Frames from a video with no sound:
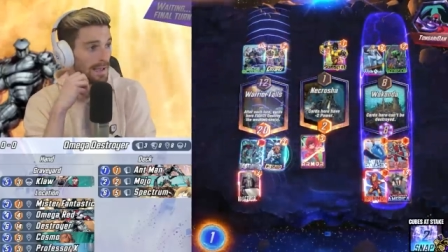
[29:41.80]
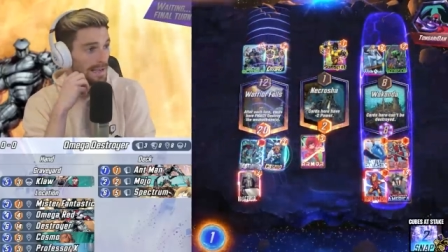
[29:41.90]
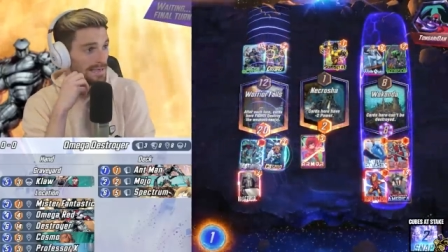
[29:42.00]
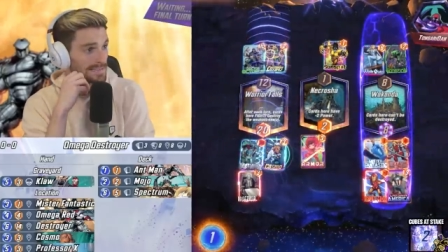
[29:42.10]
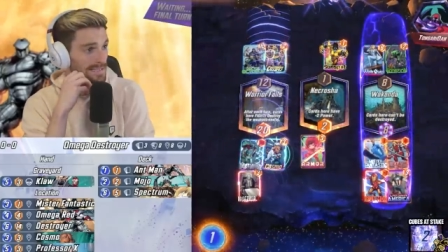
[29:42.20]

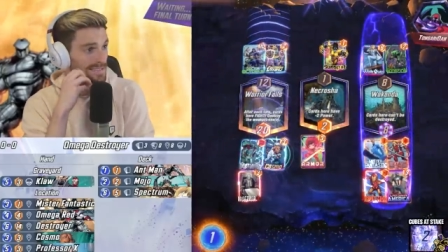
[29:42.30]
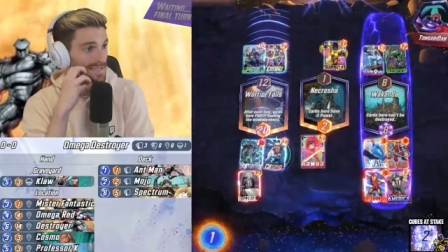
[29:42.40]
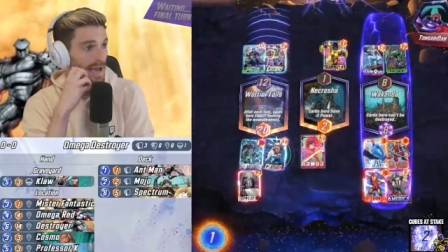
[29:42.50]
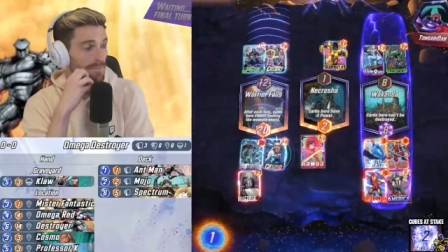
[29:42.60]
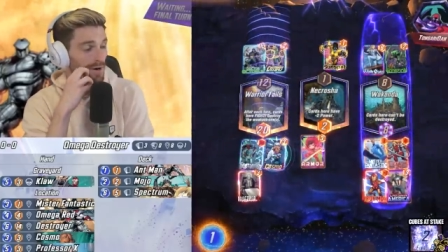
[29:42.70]
He's going to
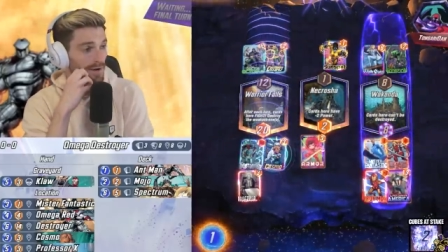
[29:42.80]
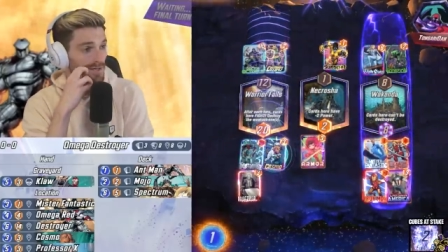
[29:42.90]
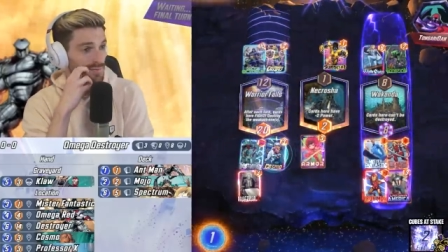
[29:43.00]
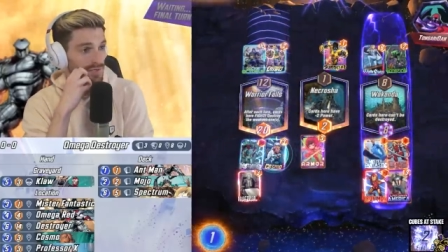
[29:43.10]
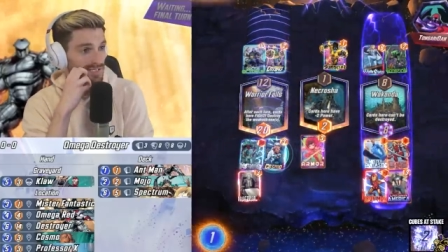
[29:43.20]
snap on
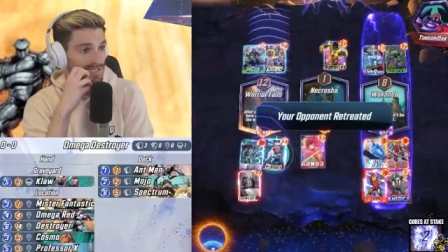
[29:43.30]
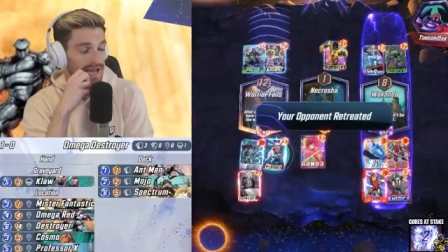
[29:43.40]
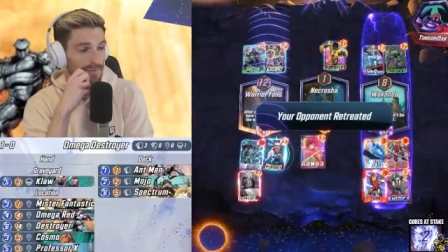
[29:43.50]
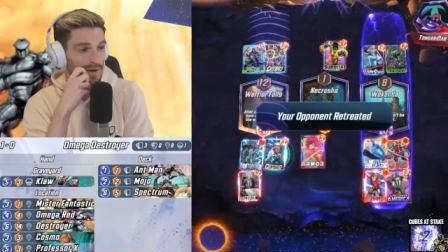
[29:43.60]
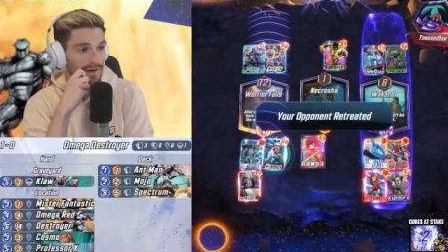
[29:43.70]
us. We're going to
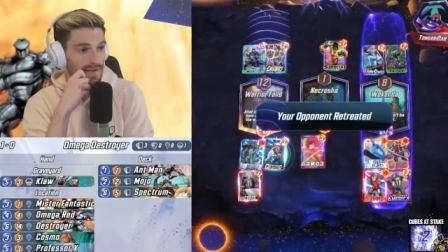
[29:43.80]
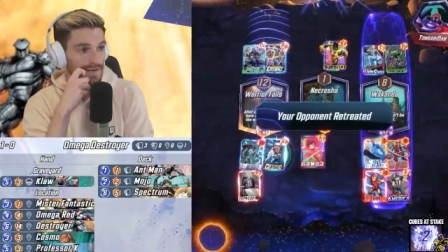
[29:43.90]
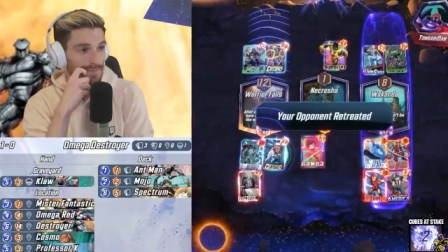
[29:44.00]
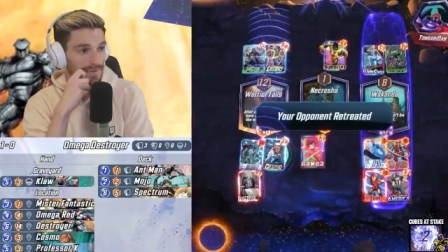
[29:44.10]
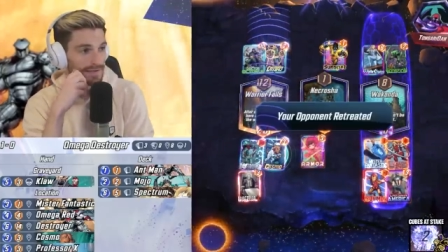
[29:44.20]
snap on
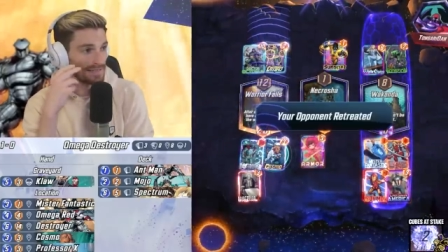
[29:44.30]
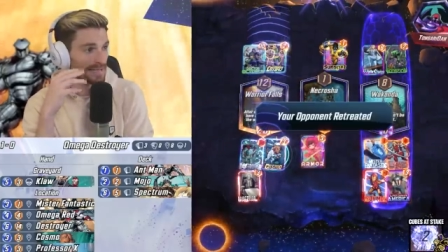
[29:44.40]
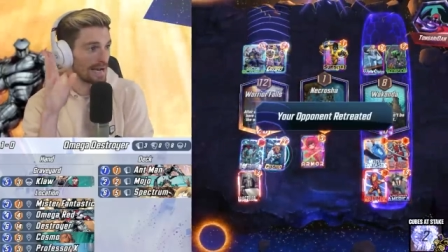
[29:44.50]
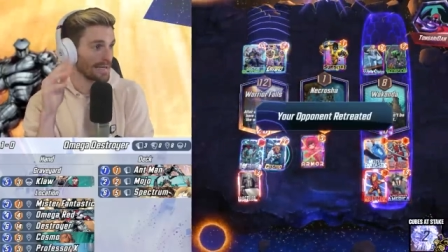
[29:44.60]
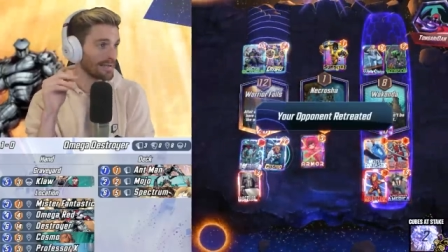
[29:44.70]
him. He's
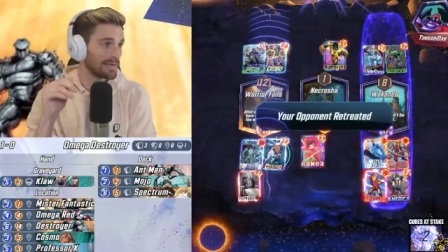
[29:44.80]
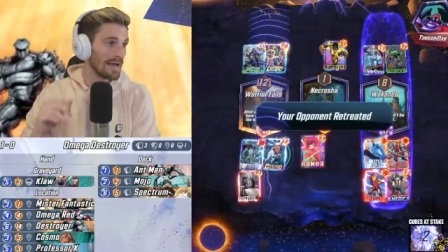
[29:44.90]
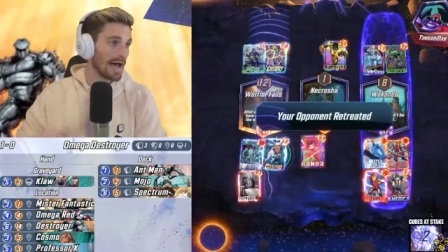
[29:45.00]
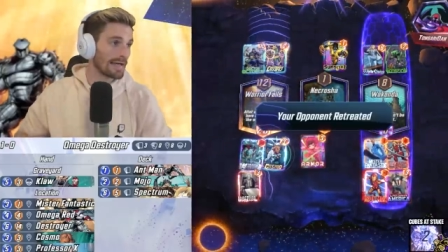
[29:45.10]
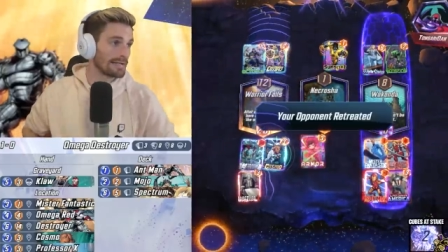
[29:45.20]
out of here. Get
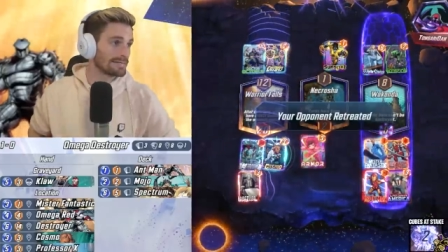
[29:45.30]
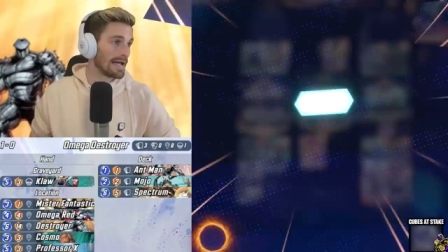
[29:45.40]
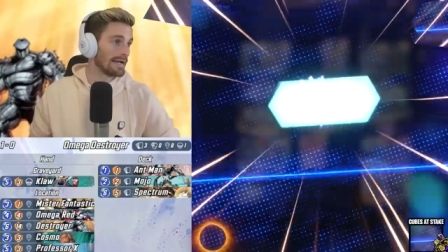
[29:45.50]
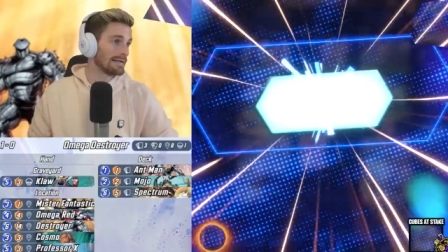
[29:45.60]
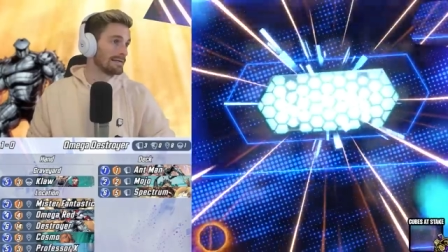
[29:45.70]
out of here,
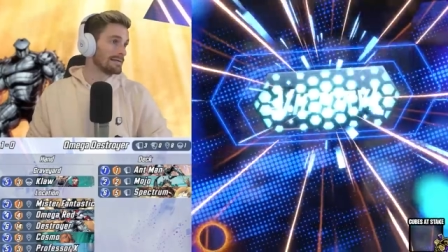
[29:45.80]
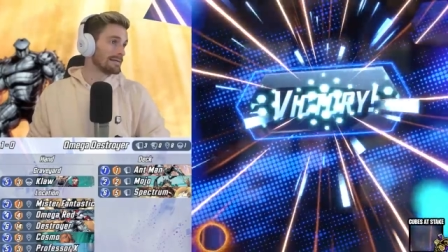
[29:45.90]
Dan.